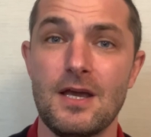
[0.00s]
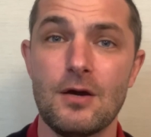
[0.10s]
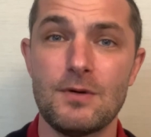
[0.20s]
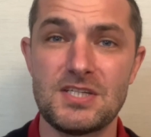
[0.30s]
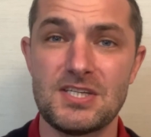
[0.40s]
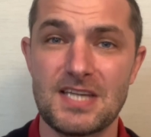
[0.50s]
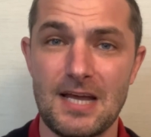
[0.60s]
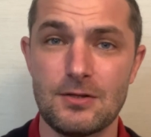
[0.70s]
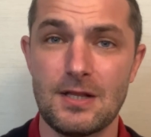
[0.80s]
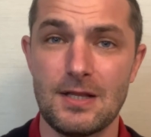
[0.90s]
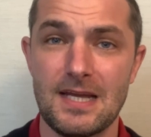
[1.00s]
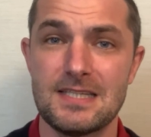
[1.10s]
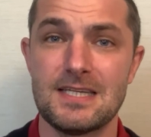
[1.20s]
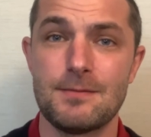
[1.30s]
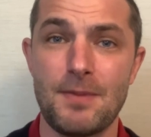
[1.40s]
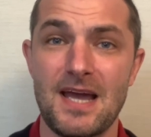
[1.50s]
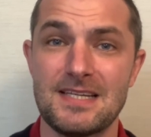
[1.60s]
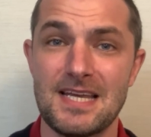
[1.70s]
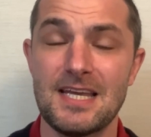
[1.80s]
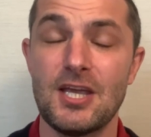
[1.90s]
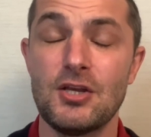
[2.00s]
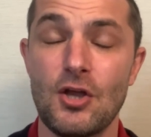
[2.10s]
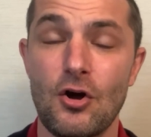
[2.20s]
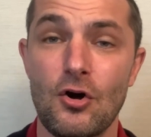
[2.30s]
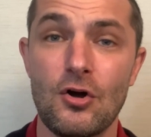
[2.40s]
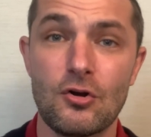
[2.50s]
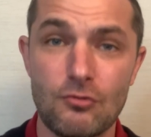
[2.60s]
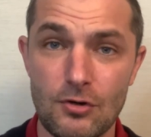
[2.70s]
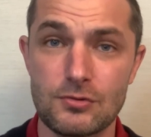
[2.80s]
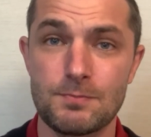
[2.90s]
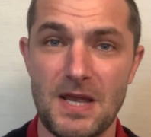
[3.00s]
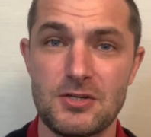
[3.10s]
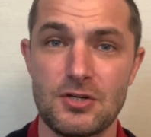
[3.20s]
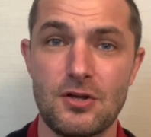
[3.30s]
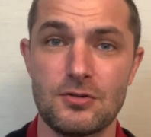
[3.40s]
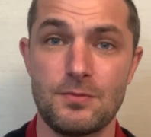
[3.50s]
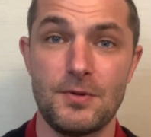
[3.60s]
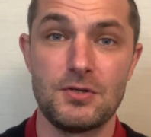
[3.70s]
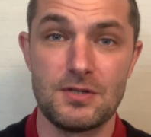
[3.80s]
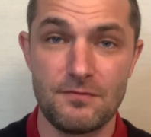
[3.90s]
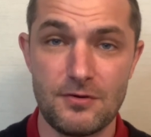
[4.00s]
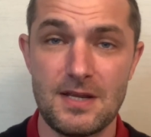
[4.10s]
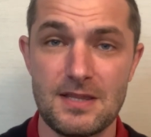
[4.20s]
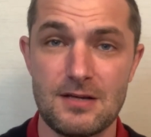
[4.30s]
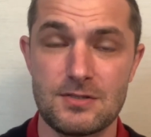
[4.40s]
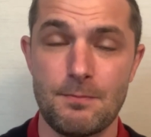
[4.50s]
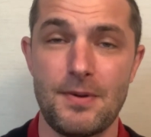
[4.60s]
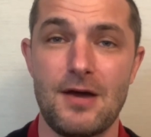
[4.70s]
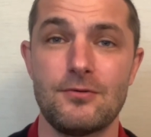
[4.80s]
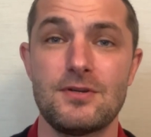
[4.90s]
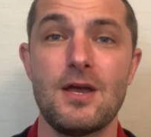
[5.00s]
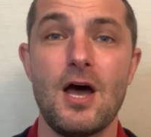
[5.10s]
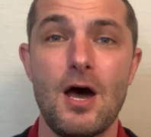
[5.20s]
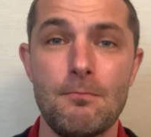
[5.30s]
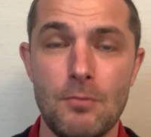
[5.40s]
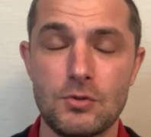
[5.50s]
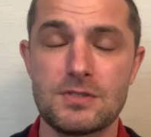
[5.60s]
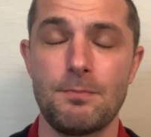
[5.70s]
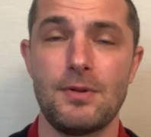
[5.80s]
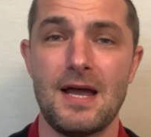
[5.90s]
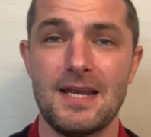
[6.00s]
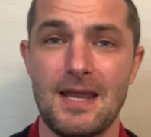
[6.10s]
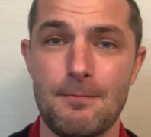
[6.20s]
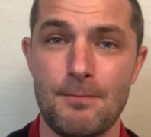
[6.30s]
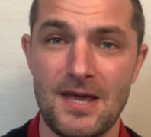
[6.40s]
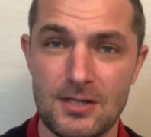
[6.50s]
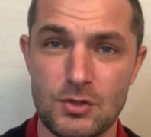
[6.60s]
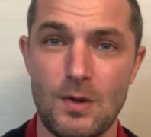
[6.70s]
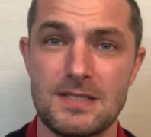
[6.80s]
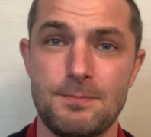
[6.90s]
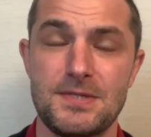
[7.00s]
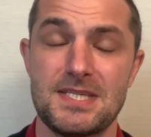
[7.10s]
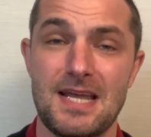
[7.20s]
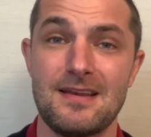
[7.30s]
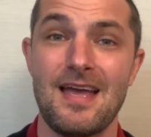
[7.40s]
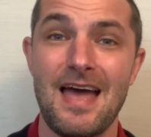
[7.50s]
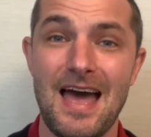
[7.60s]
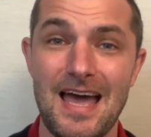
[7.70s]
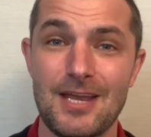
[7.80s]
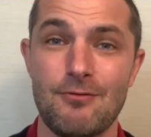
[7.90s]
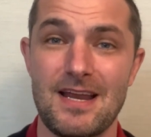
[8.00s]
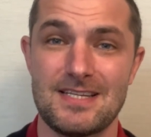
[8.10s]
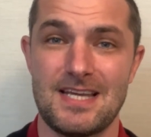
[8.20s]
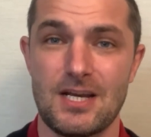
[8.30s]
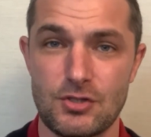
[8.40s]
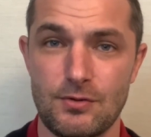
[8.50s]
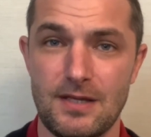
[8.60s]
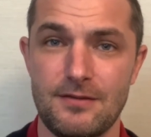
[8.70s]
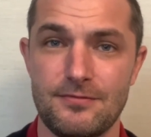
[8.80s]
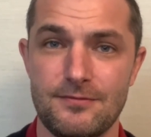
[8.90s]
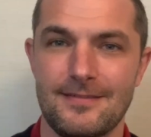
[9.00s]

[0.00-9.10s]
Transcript: which is calculated by taking your gross pension contribution of £3,000 and multiplying it by the 20% higher rate tax relief.